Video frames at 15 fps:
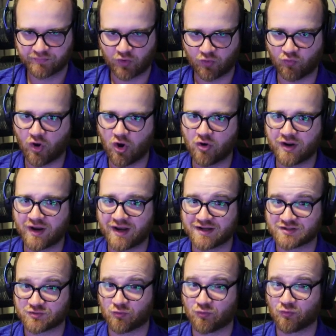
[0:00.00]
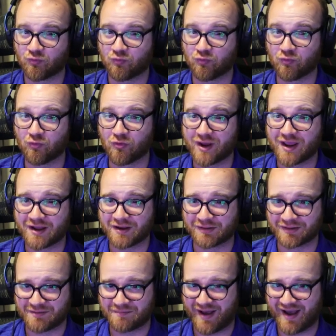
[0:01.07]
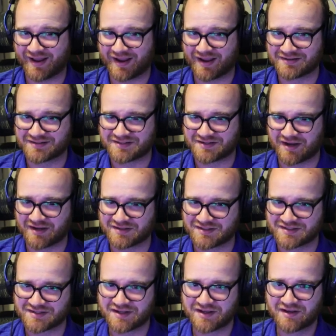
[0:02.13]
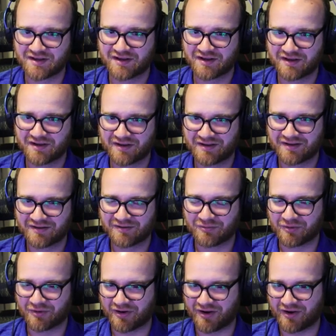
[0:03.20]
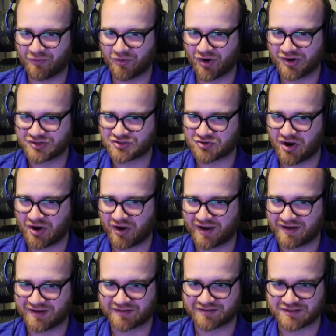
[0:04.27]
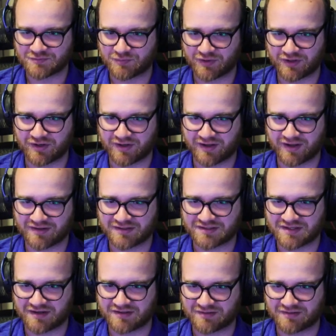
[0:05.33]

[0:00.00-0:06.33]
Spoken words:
Ronan is really bad against us. We're a strong guy deck that's pretty good at getting sand